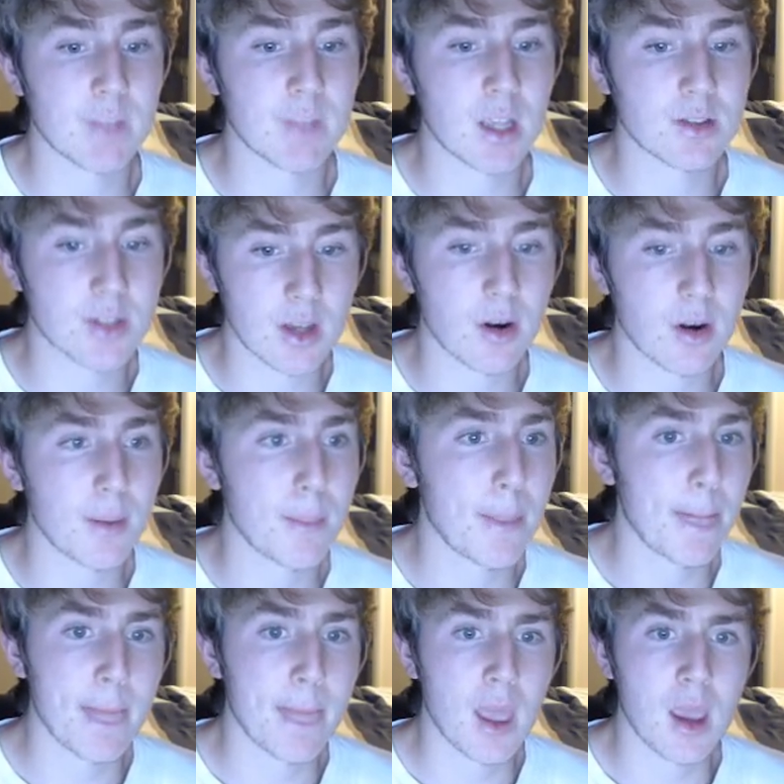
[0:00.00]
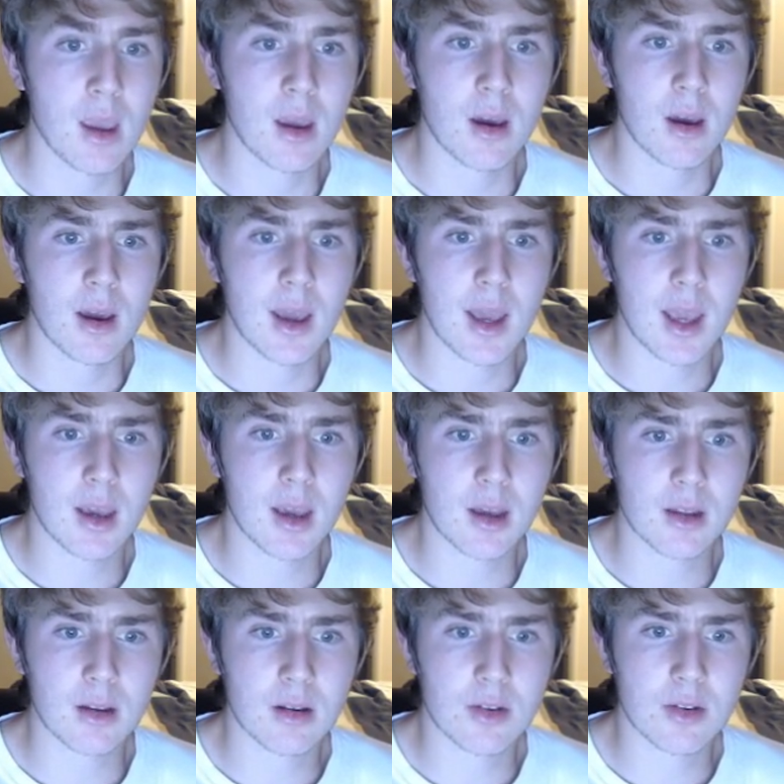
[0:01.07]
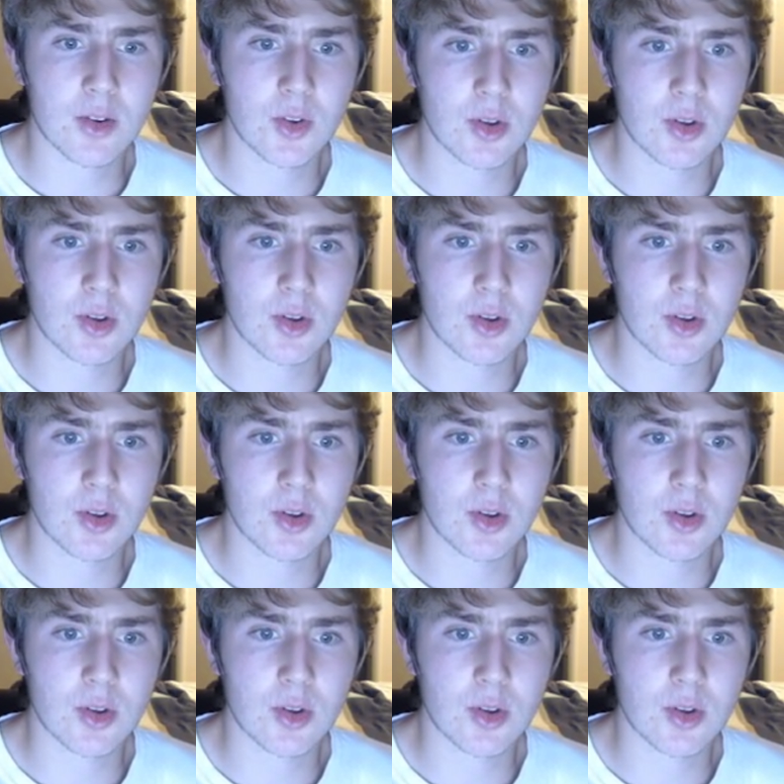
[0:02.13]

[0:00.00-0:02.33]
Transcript: etc. And